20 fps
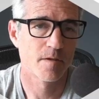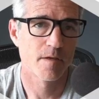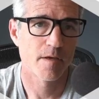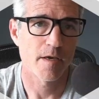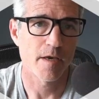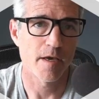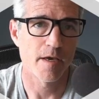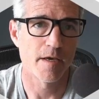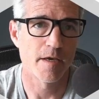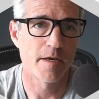
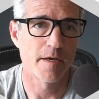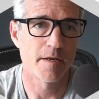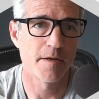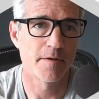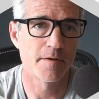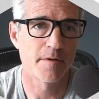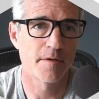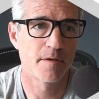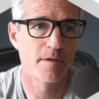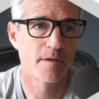
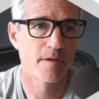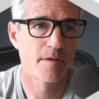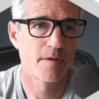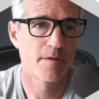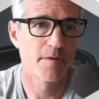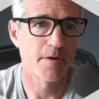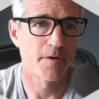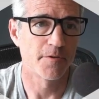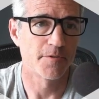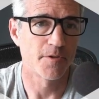And
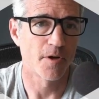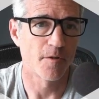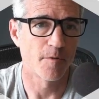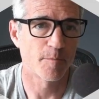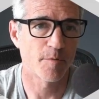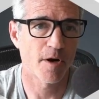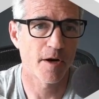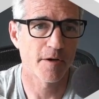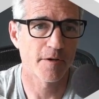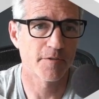here's all the
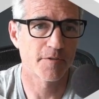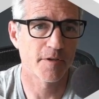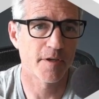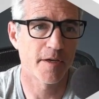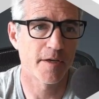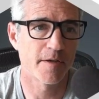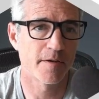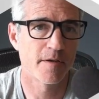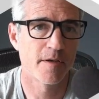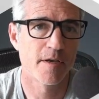products
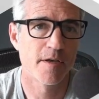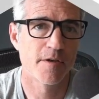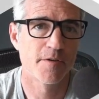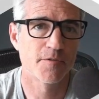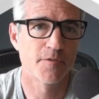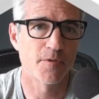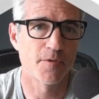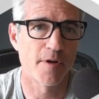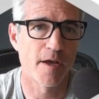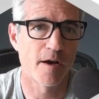again.
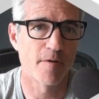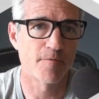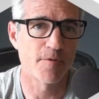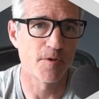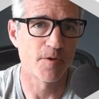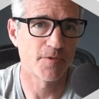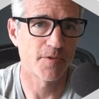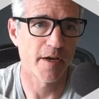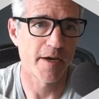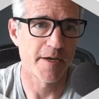So now if you
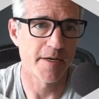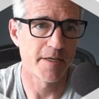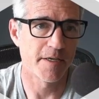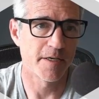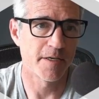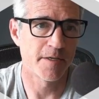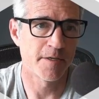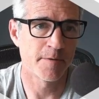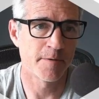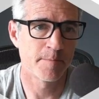sign
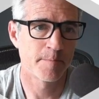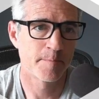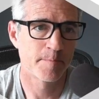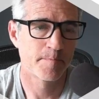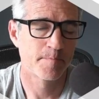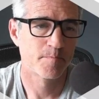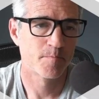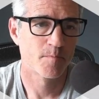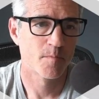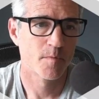in,
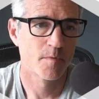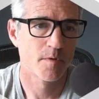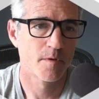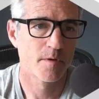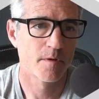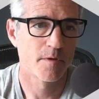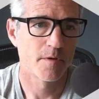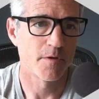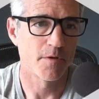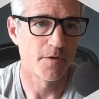
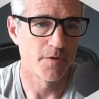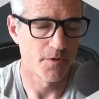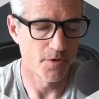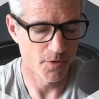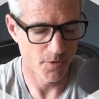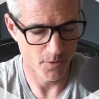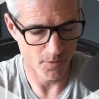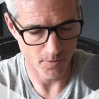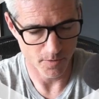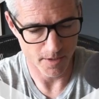you can
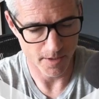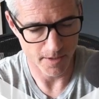do,